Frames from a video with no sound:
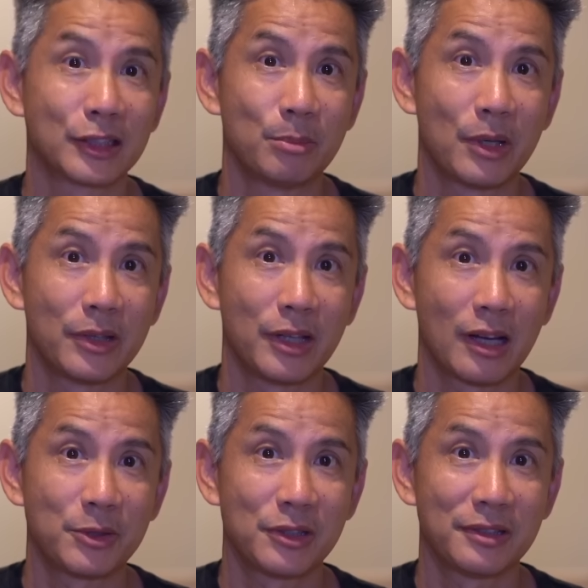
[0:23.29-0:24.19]
Let's compare the
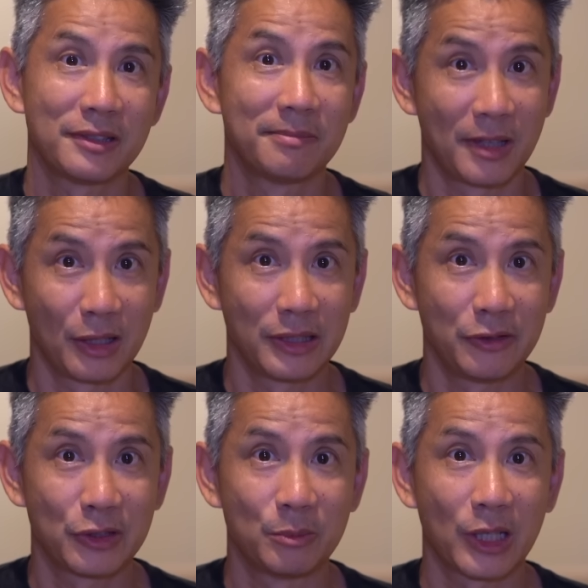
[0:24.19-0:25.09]
options. I'll give
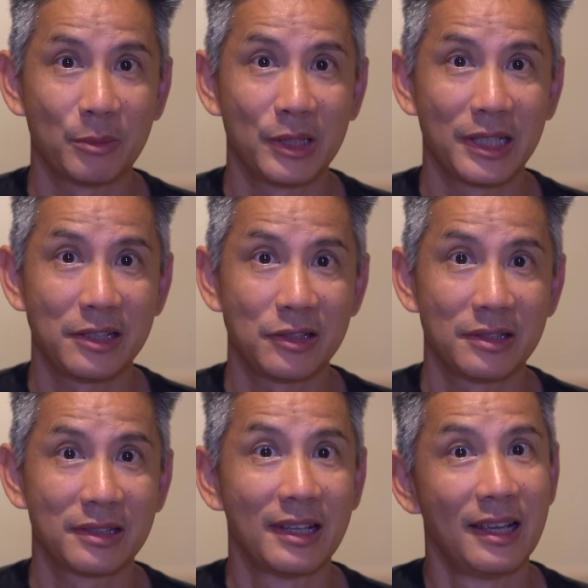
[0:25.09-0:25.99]
you some
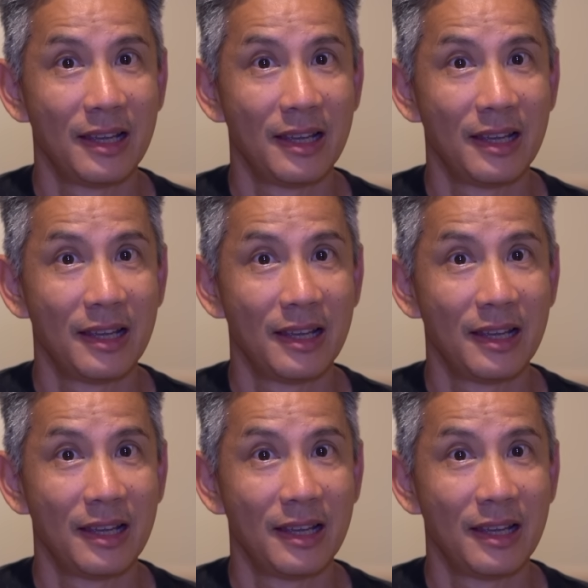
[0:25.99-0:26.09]
recommendations.